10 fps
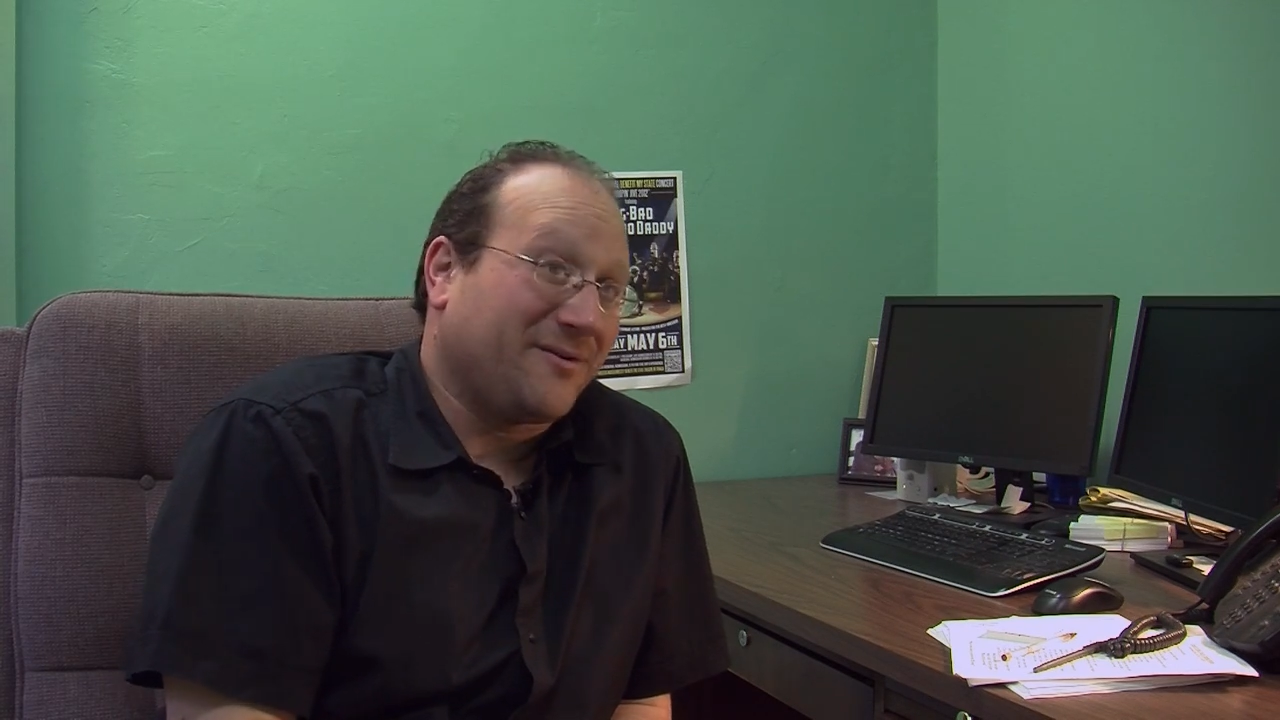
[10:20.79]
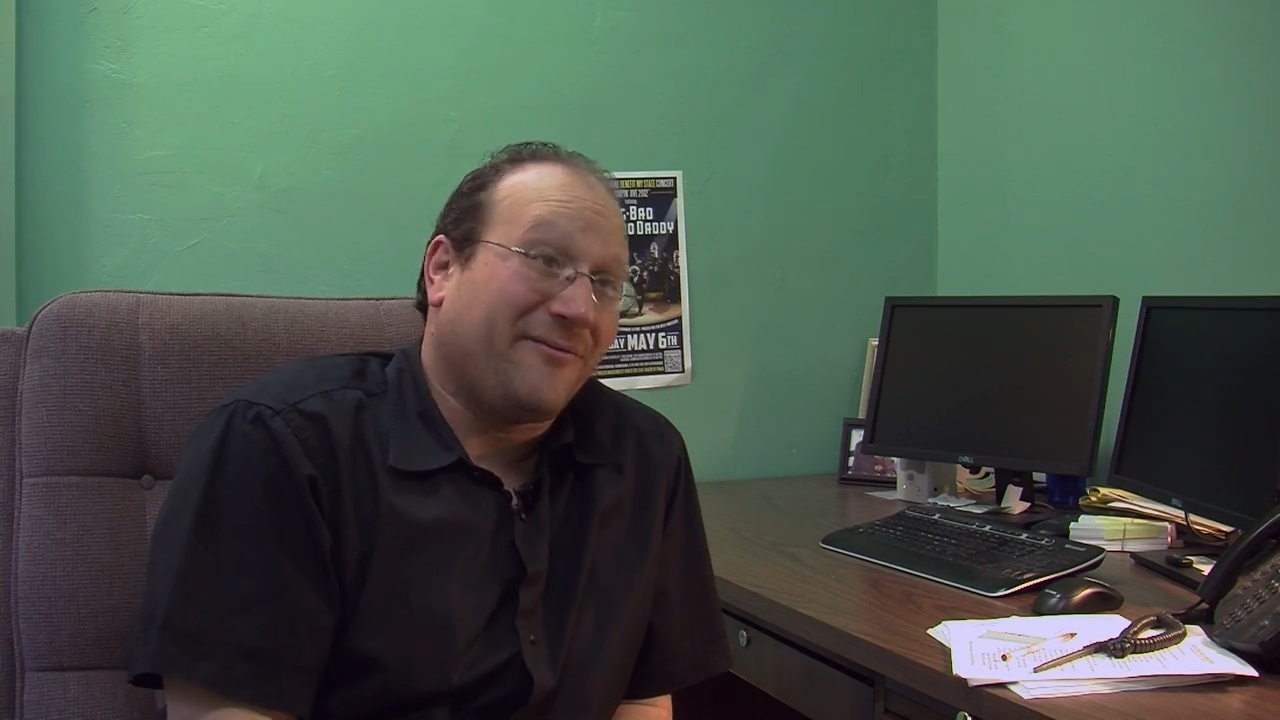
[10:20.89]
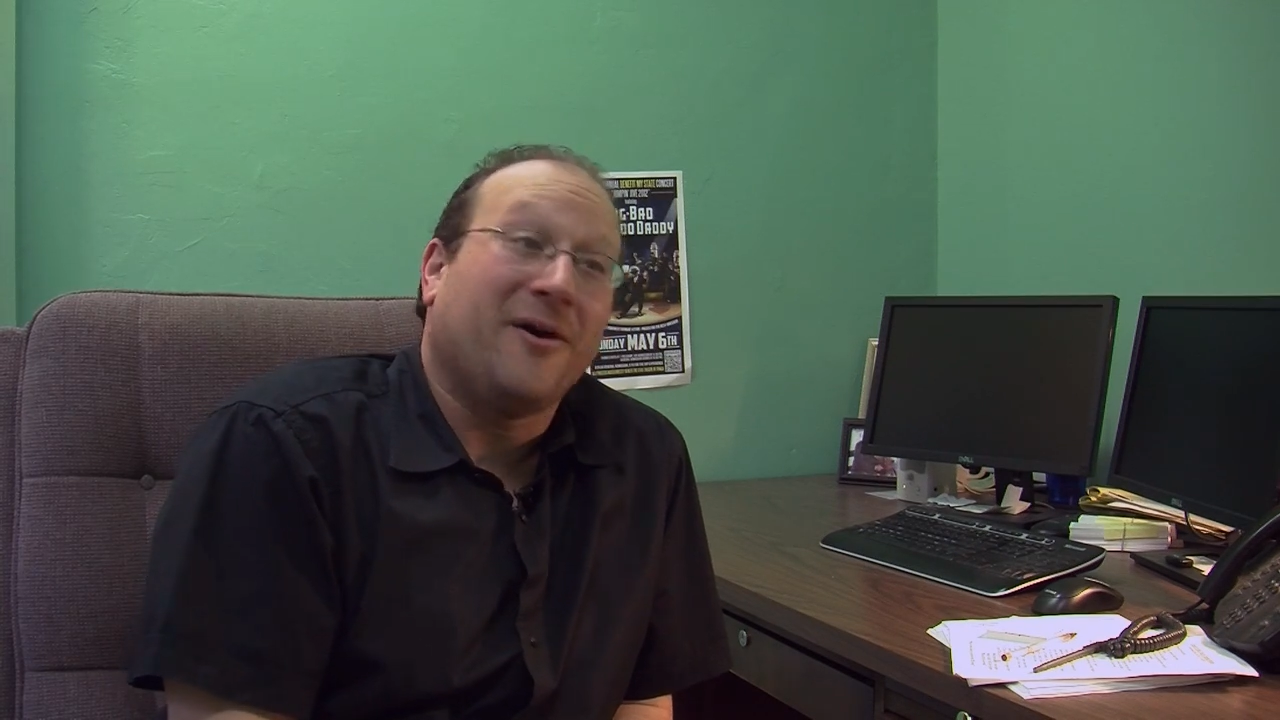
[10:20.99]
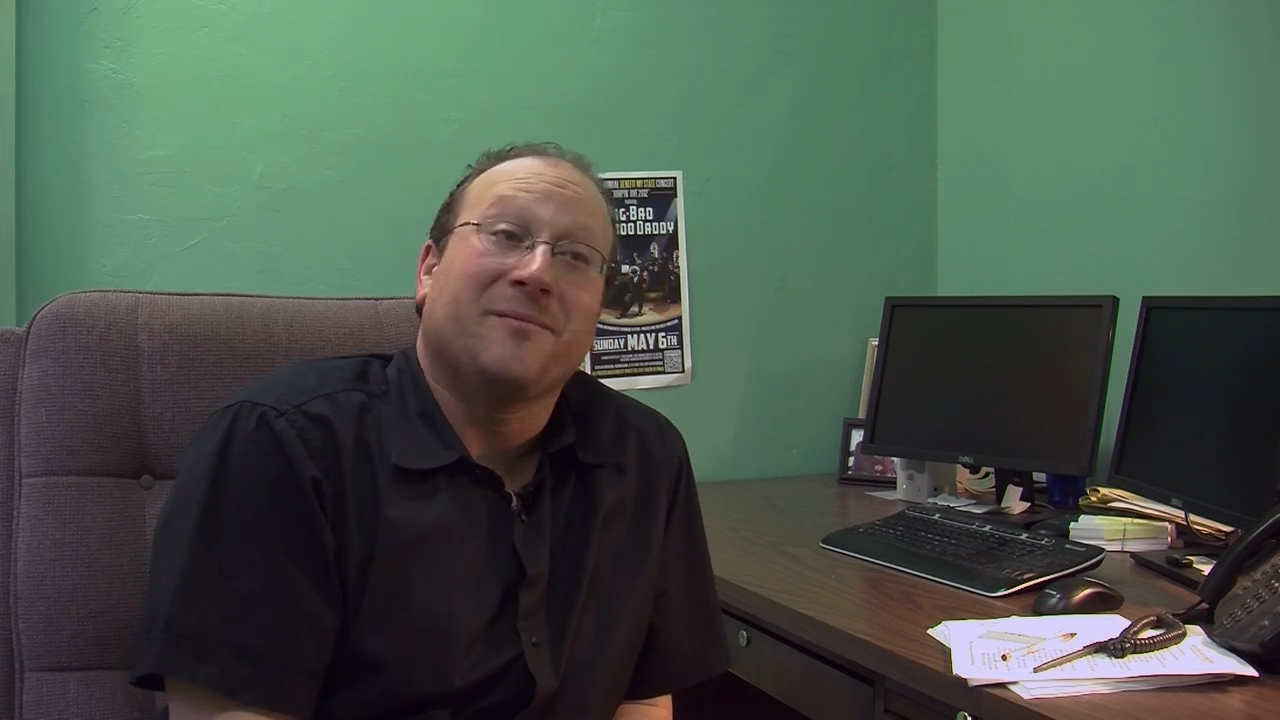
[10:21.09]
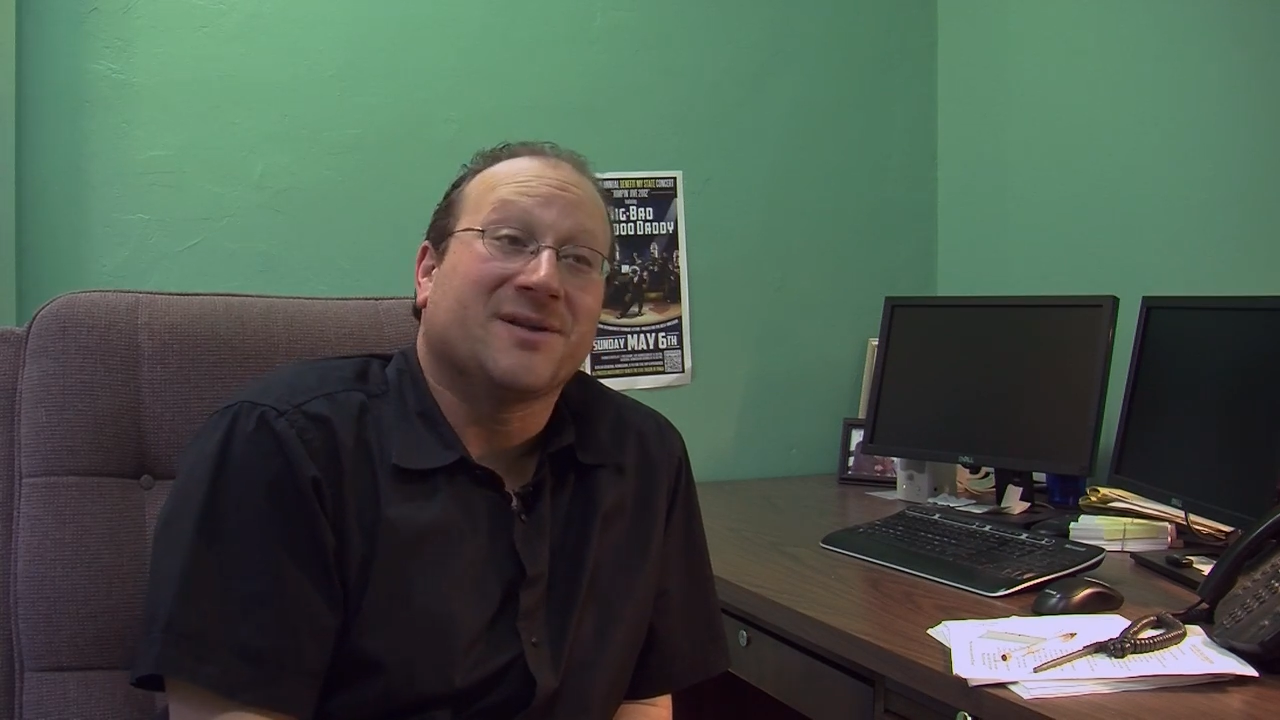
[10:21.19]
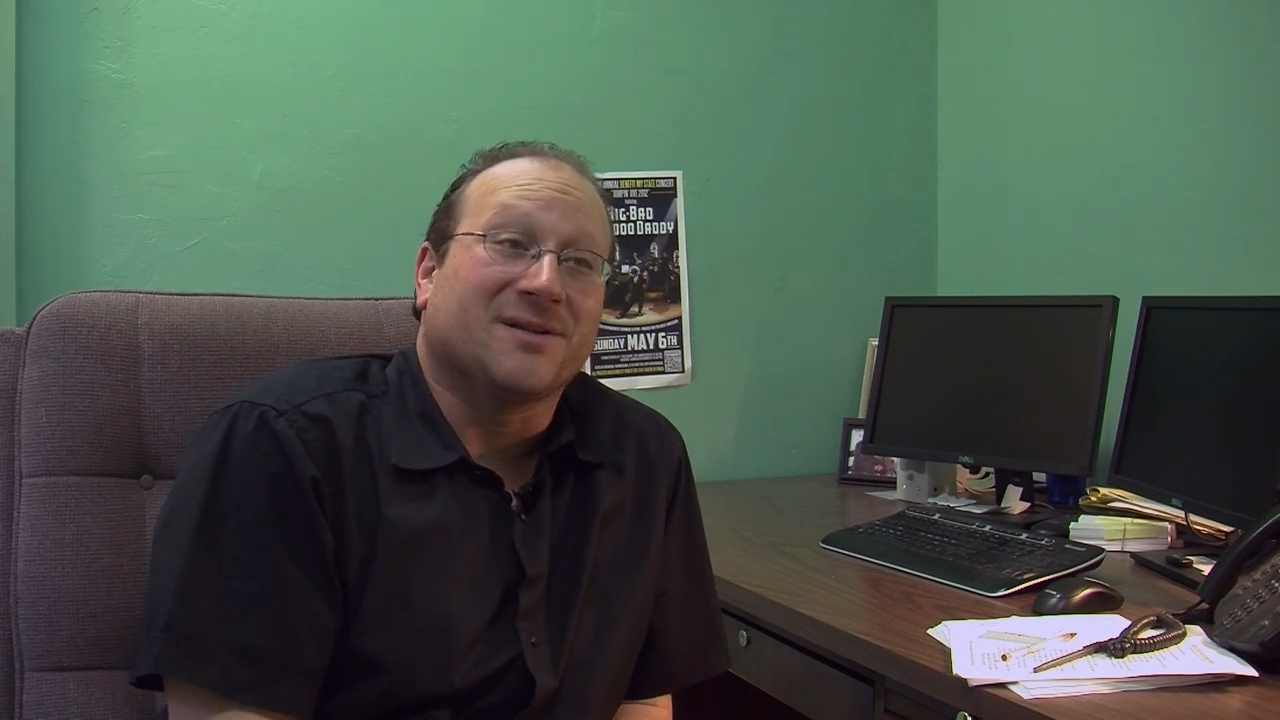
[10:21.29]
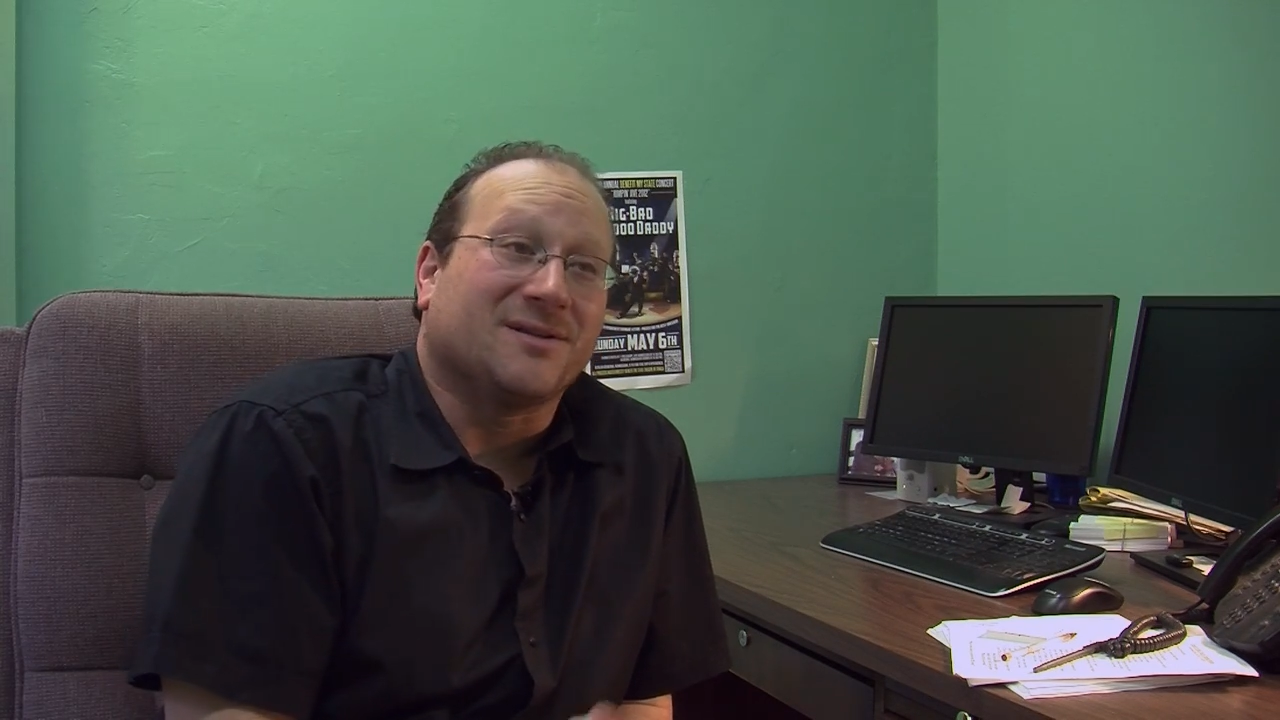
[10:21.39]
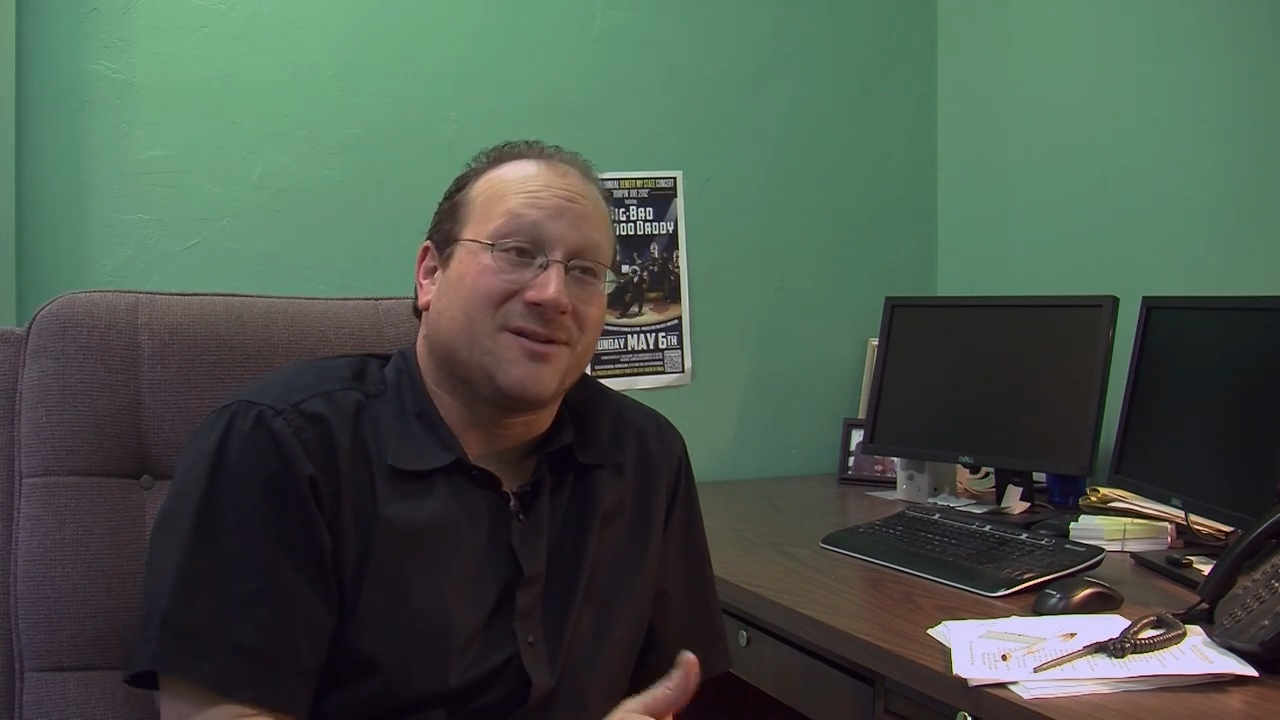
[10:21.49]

fun business.